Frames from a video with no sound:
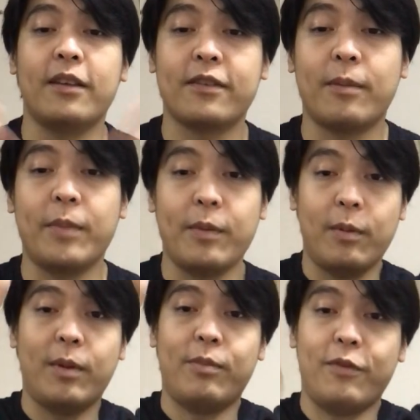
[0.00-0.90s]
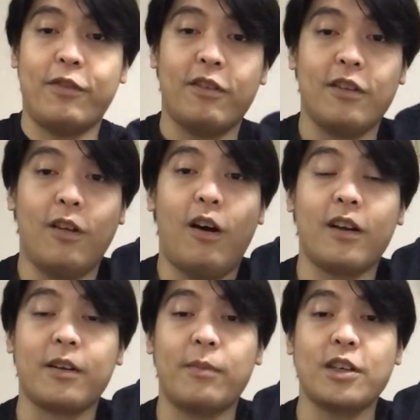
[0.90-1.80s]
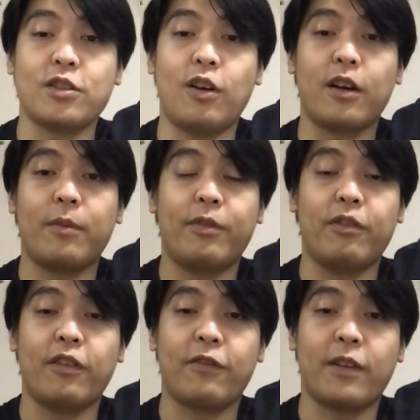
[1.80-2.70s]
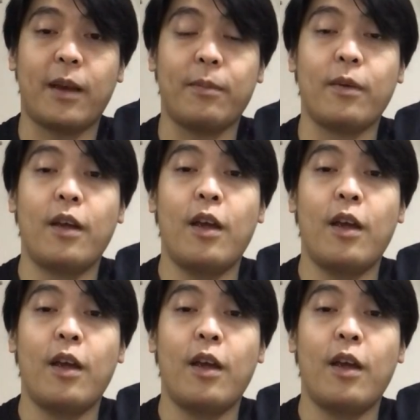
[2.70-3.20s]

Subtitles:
and some people may prefer a much longer period of time